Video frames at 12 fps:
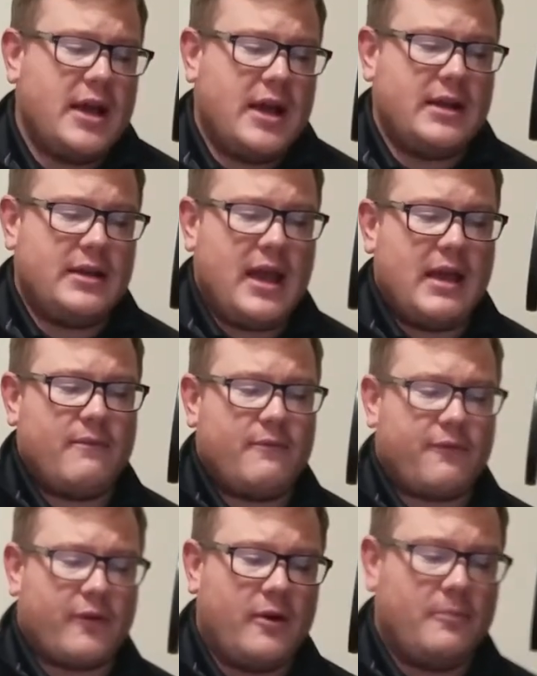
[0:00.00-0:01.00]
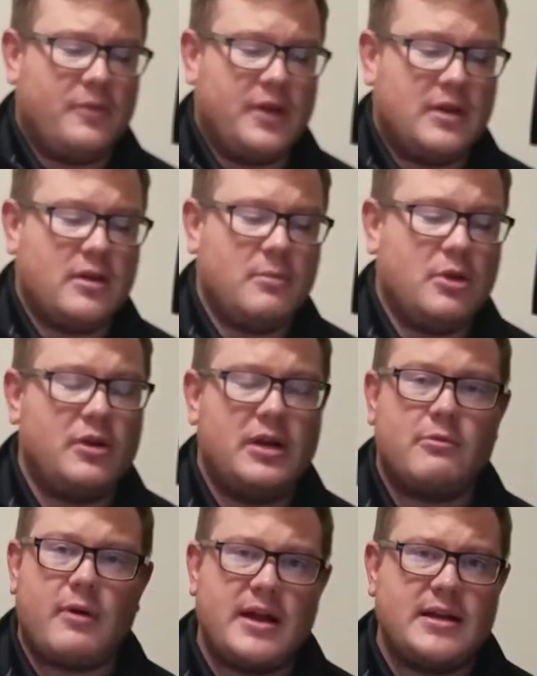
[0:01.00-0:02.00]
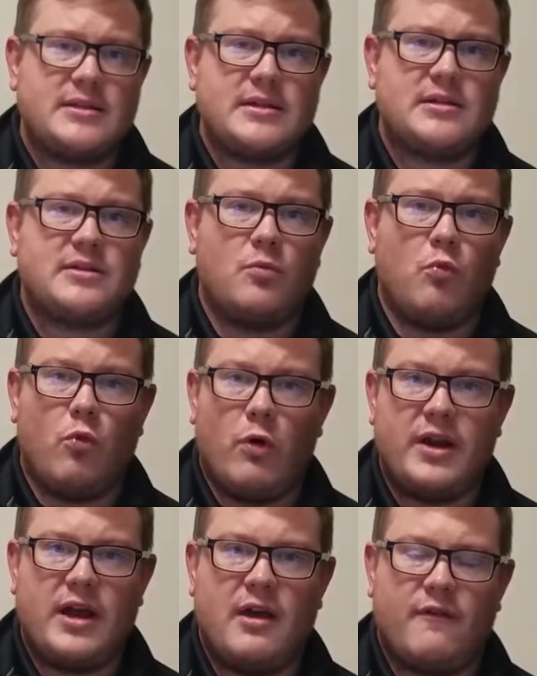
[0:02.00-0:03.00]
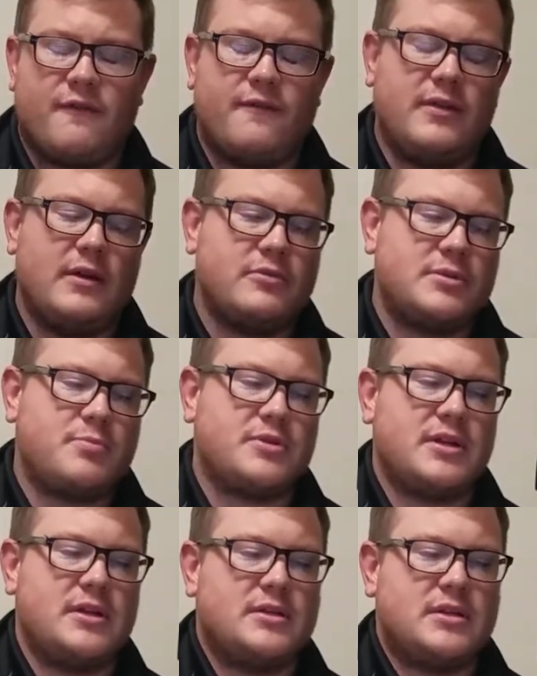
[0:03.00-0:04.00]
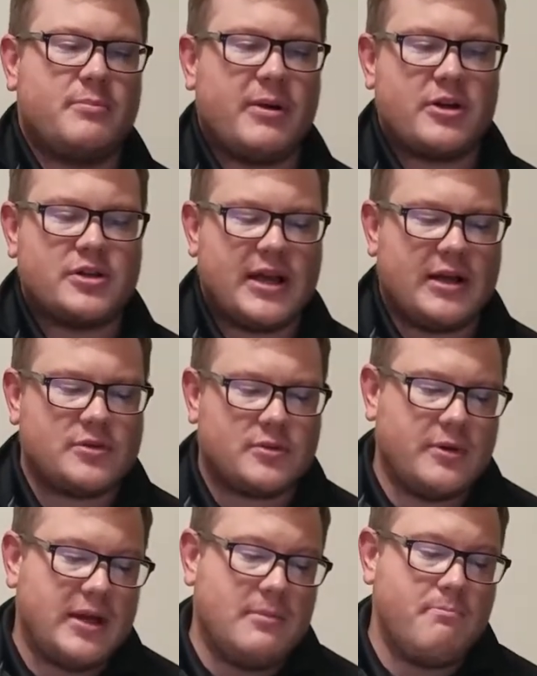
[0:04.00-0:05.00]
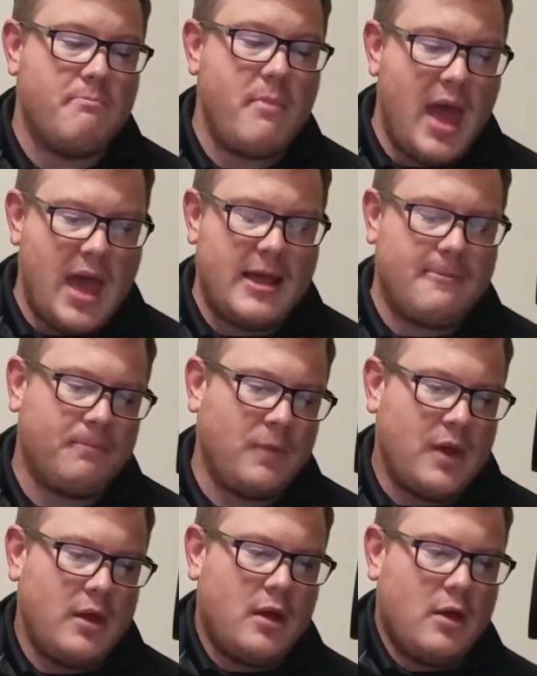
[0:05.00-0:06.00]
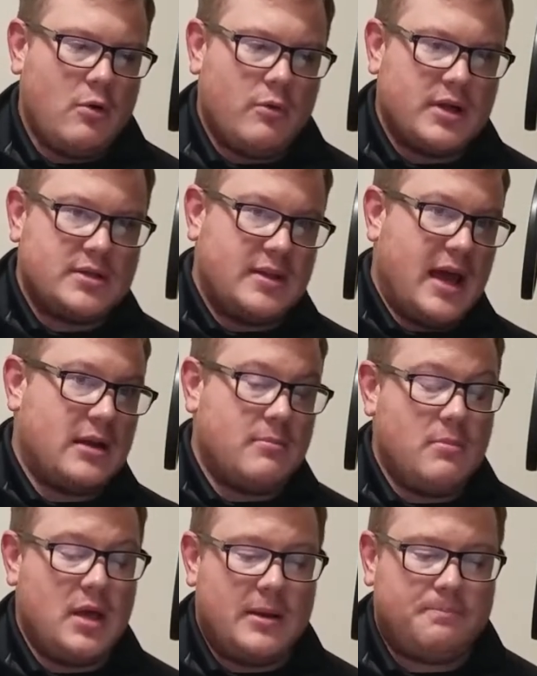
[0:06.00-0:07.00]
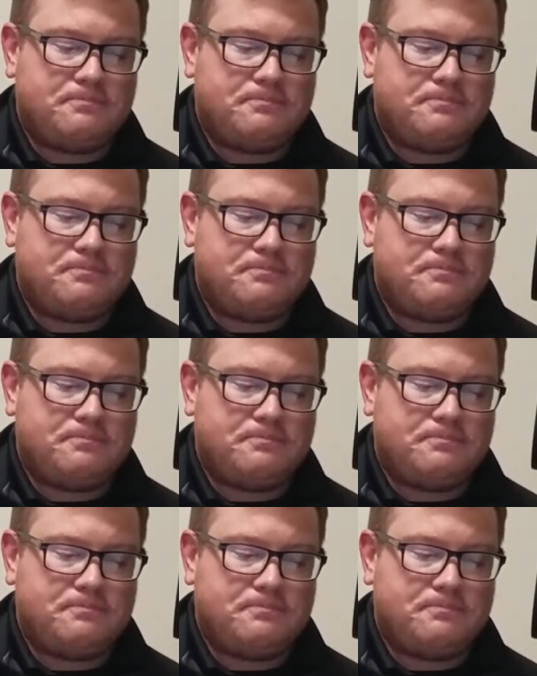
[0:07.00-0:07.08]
It came from the community rating system, What If, that was presented to the parish council in May. We'll get to that in a minute.